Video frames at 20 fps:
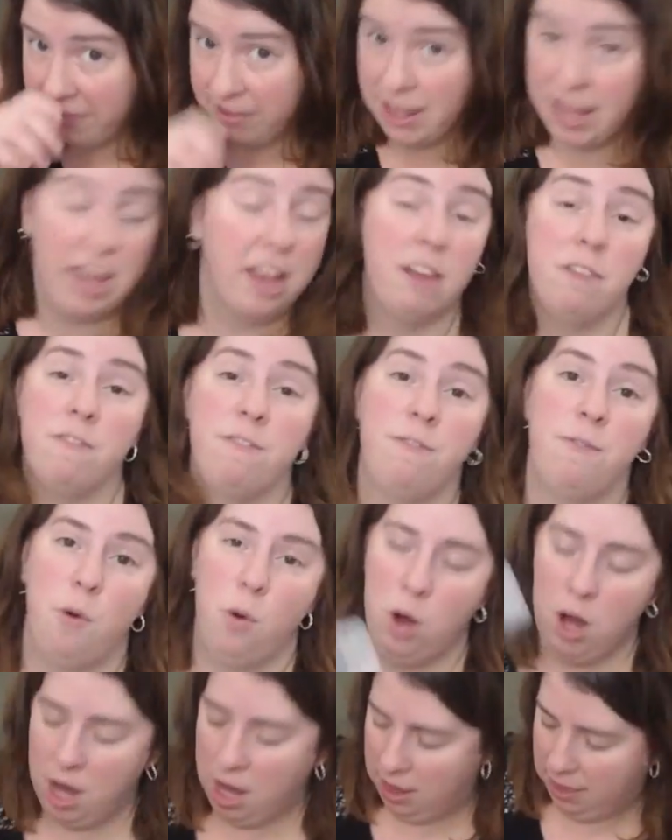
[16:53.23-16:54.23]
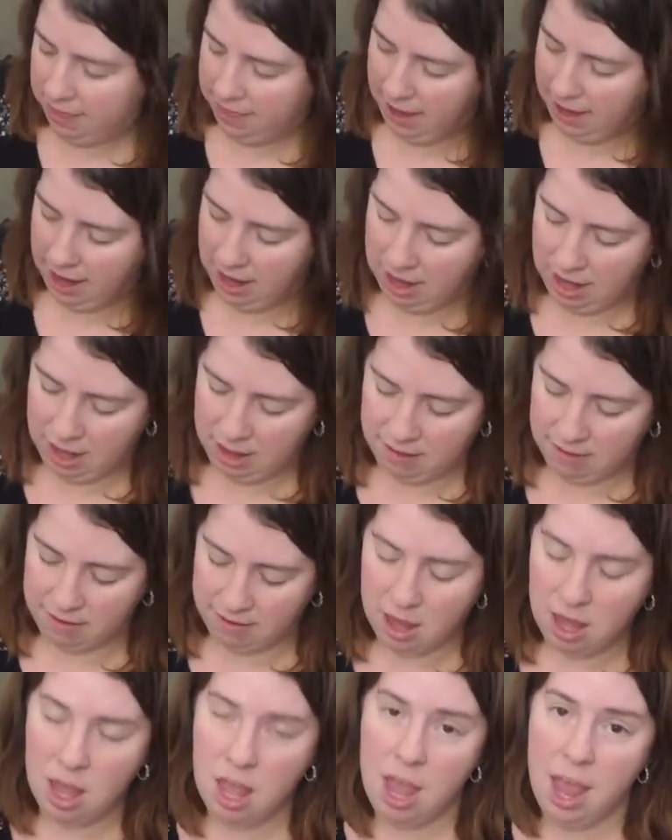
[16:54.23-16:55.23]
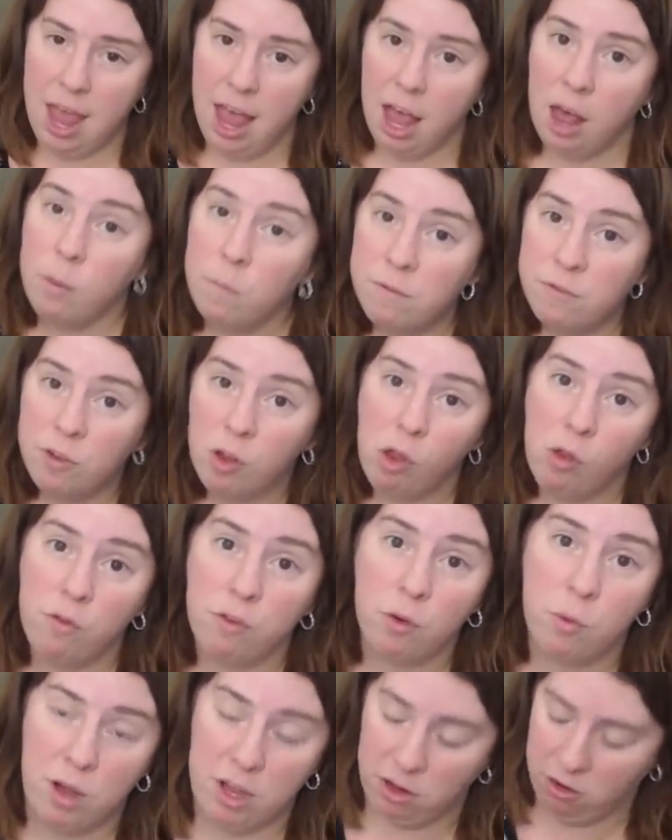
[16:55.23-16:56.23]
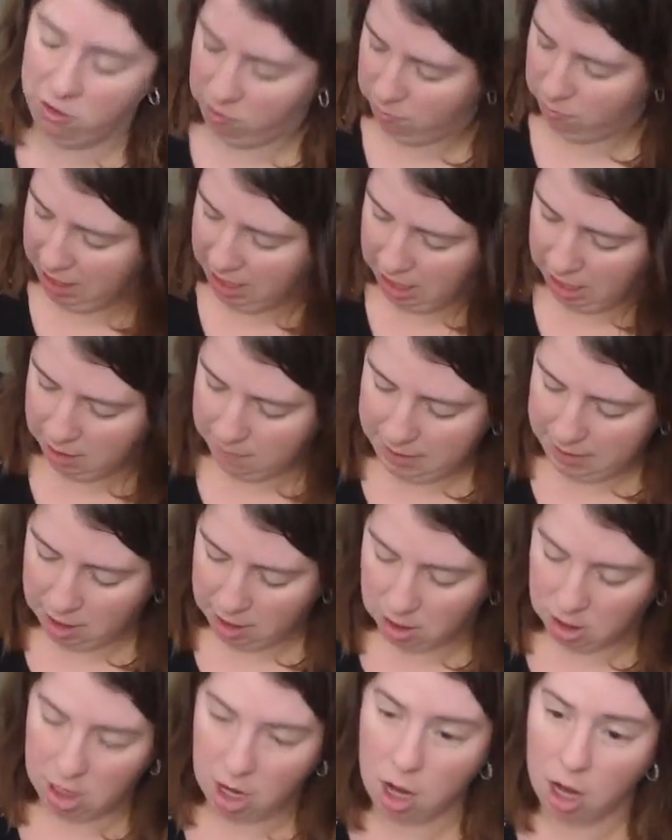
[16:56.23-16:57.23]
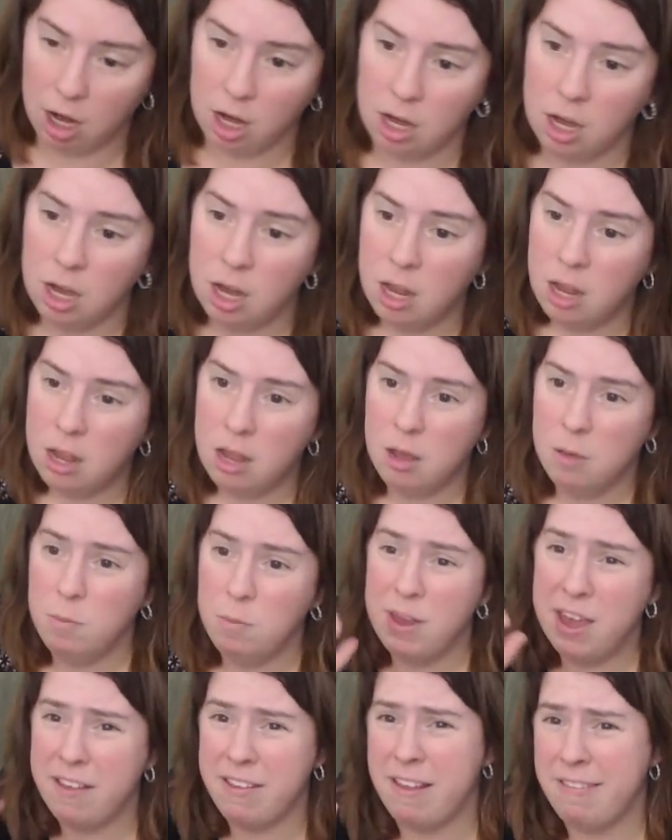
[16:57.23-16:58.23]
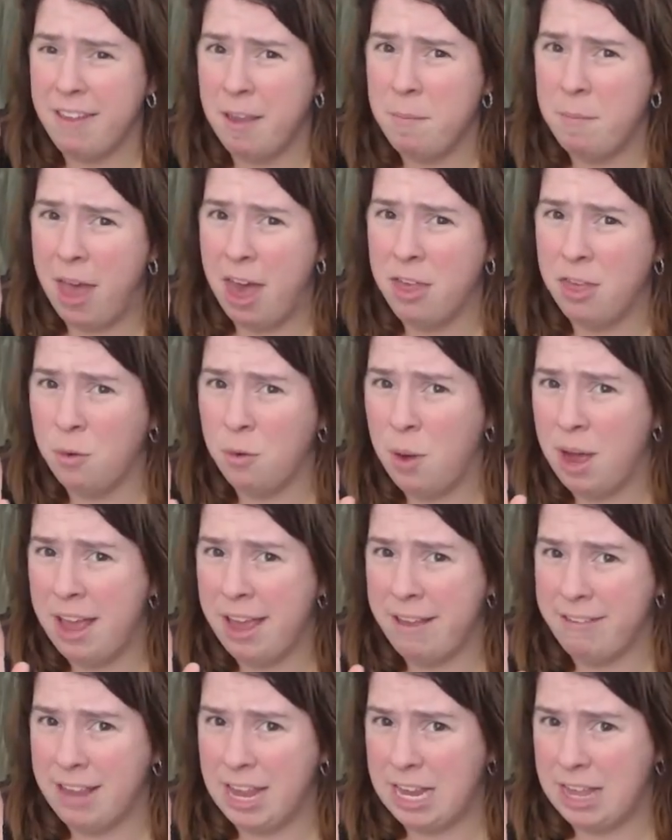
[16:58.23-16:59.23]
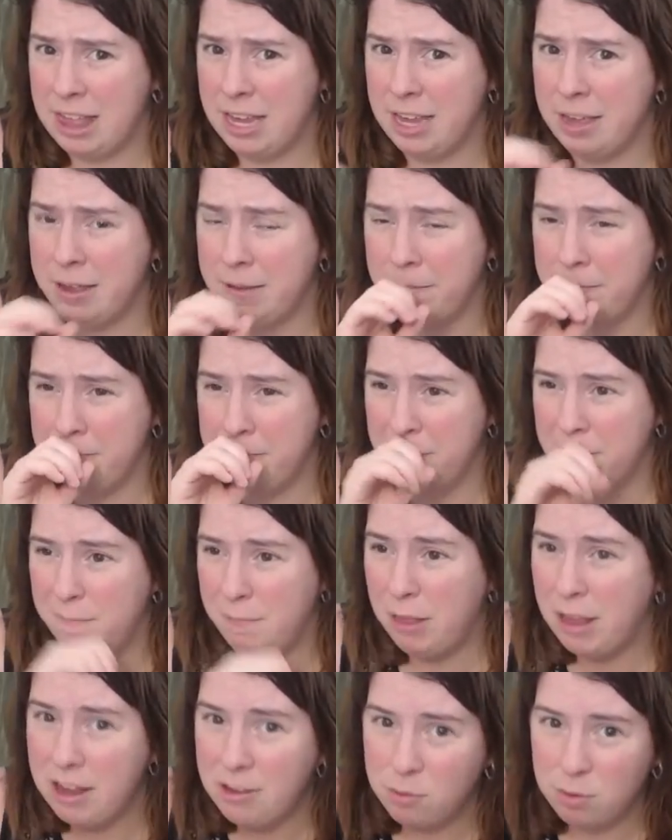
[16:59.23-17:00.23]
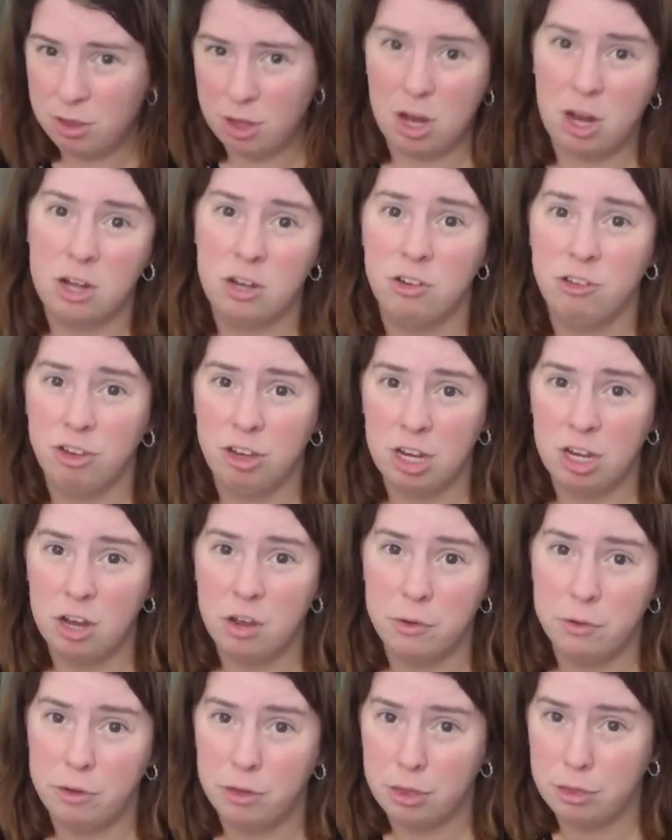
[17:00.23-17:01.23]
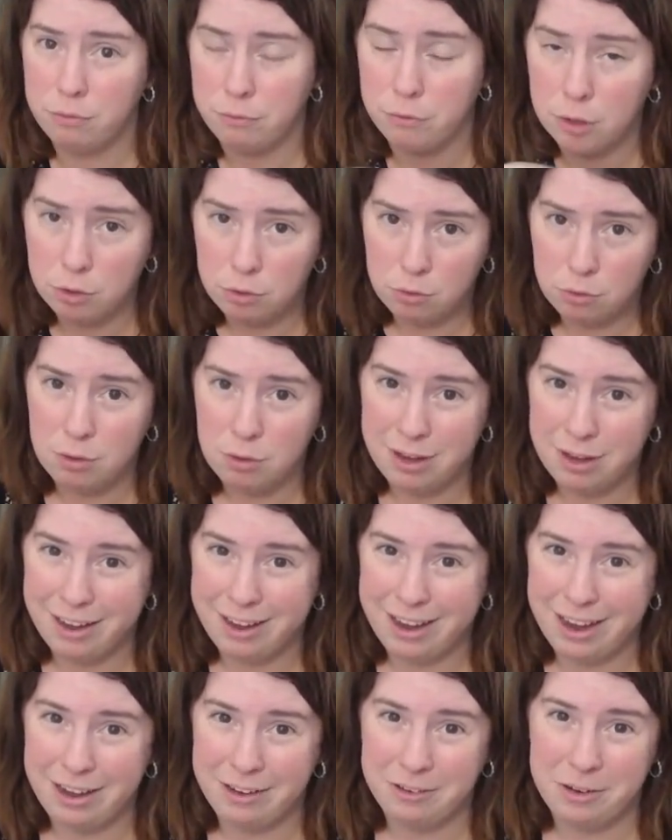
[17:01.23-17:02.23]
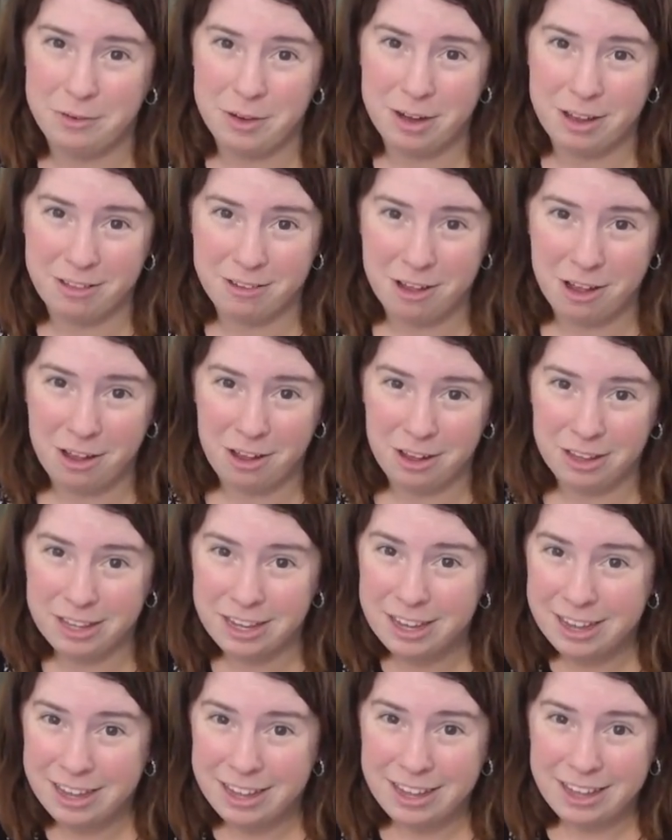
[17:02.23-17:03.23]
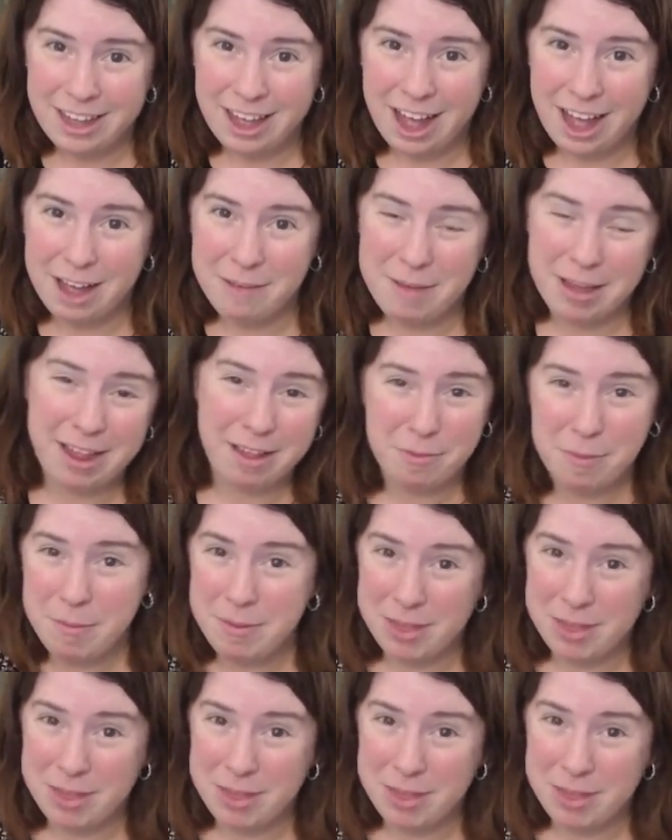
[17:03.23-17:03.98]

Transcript: kit for it that is helpful for when you're spinning a bigger yarn, because it's some otherwise like the place where the yarn usually goes through, I don't know what it's called. I guess maybe